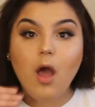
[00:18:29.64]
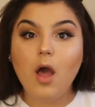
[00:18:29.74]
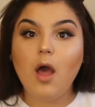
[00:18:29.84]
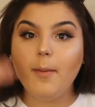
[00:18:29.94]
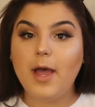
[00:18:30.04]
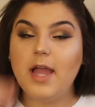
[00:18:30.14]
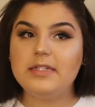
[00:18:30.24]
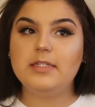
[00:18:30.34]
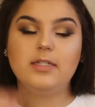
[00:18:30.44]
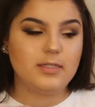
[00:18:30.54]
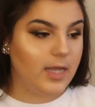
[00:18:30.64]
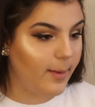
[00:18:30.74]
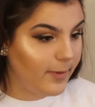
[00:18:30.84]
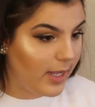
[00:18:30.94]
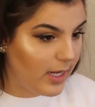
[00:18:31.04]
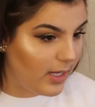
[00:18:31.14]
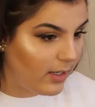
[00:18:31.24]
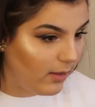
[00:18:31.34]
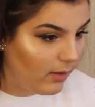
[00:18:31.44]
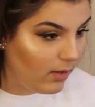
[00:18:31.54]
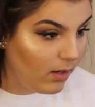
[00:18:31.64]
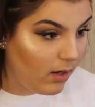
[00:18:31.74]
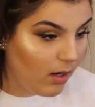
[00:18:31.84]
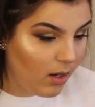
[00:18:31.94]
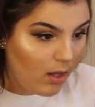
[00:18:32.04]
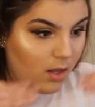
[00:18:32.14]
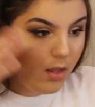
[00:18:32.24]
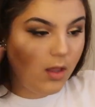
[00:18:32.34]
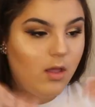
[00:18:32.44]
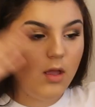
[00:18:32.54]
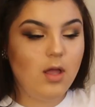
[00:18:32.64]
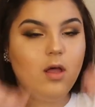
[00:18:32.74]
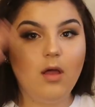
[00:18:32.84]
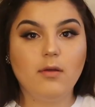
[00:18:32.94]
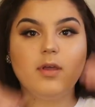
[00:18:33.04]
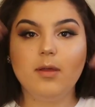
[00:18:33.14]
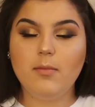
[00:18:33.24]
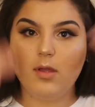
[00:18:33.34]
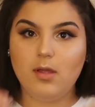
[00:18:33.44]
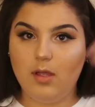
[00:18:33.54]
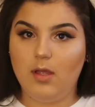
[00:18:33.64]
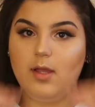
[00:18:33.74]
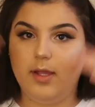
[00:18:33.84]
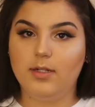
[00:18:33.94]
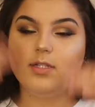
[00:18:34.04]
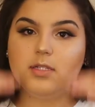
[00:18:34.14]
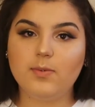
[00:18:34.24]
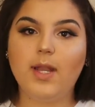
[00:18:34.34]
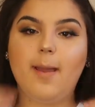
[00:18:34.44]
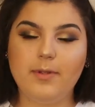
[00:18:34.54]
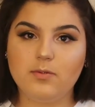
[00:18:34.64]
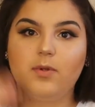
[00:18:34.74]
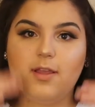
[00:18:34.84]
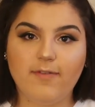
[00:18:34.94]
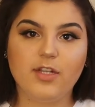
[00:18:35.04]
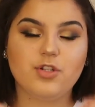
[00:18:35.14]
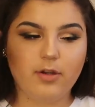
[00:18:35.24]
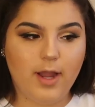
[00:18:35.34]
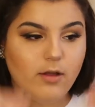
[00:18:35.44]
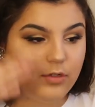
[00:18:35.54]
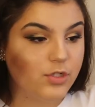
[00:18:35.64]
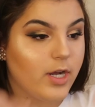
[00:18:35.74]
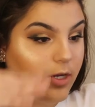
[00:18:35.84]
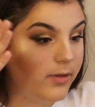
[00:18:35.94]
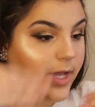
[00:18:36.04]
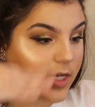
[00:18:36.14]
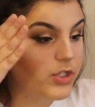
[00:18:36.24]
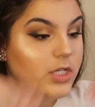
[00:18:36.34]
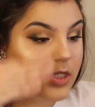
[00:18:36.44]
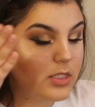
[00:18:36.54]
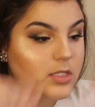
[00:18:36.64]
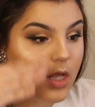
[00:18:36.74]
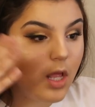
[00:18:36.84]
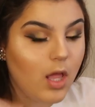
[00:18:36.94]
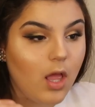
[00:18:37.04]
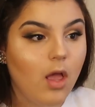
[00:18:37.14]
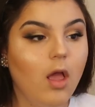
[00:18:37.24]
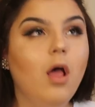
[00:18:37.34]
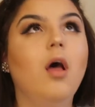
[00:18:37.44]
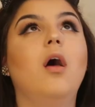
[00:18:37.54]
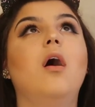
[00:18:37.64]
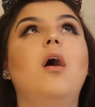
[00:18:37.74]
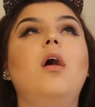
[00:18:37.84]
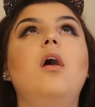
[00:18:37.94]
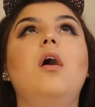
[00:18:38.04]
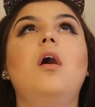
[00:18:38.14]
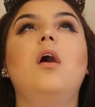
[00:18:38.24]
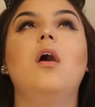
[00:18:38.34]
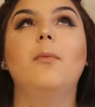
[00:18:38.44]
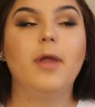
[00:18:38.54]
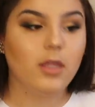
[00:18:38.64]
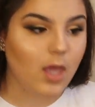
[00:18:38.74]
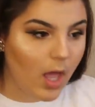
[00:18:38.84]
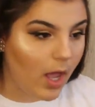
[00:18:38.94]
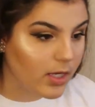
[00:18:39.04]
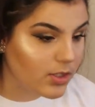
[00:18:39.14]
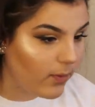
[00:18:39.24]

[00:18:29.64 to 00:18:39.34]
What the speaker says: Oh, my eyes need to stop playing. Oh, come on. This is what happens when I venture out and try new lashes. Oh my gosh,